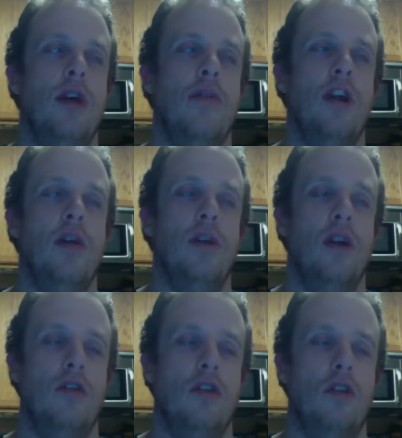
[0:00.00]
have their
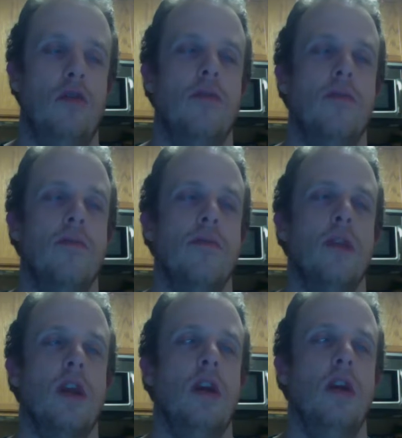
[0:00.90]
Braille code.
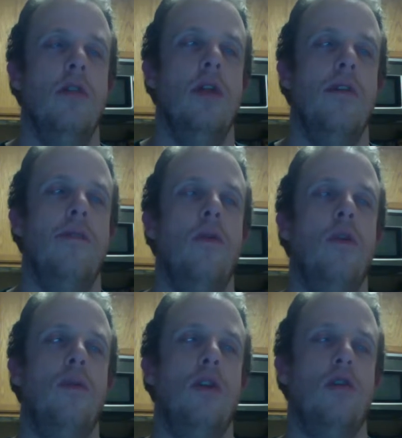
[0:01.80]
You would have
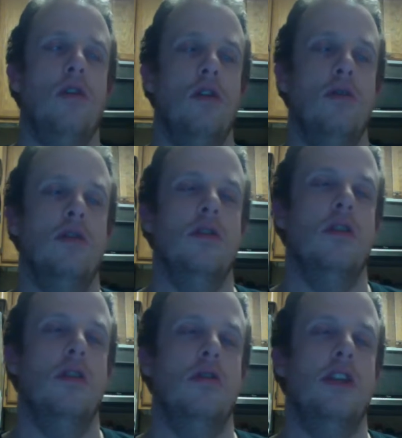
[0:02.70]
four Braille codes.
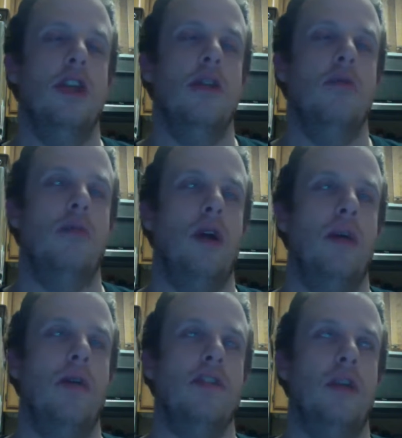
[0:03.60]
New Zealand would probably
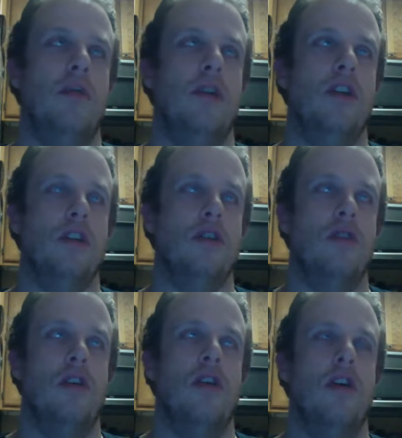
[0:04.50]
have the same one as
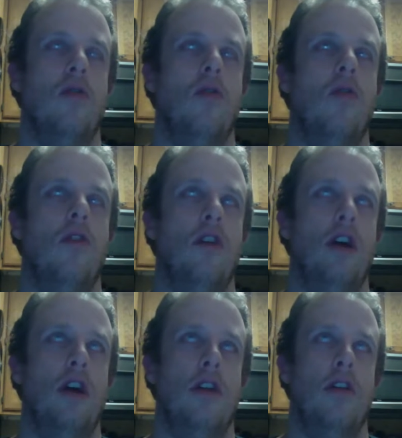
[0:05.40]
Australia or
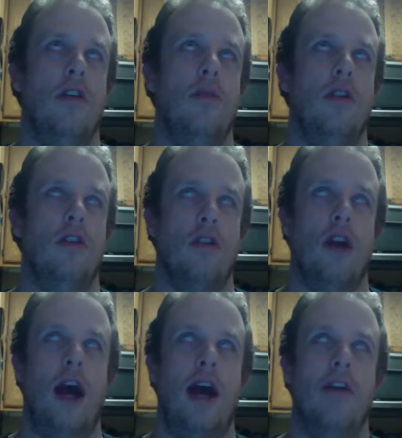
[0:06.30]
their own Braille code.
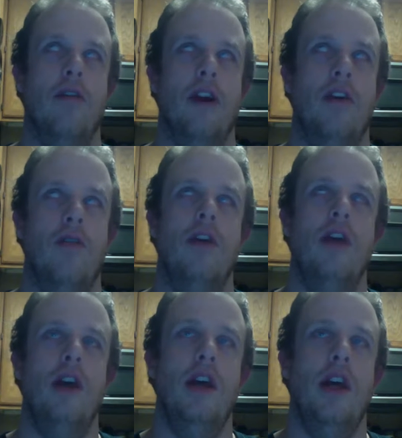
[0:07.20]
I don't know.
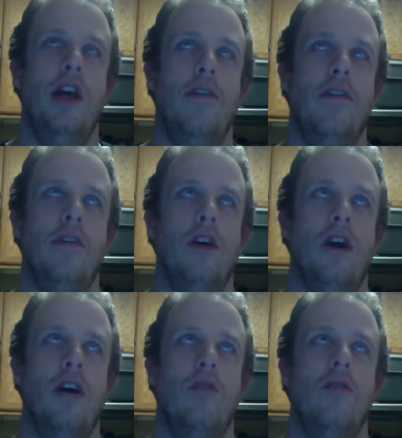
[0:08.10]
If you
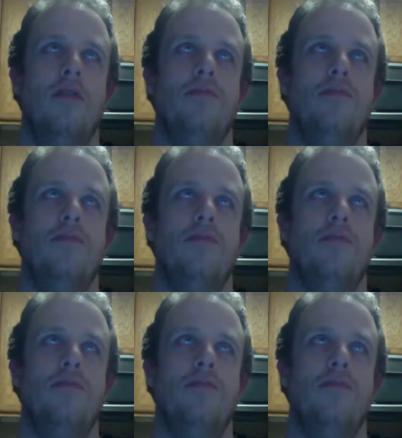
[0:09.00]
know,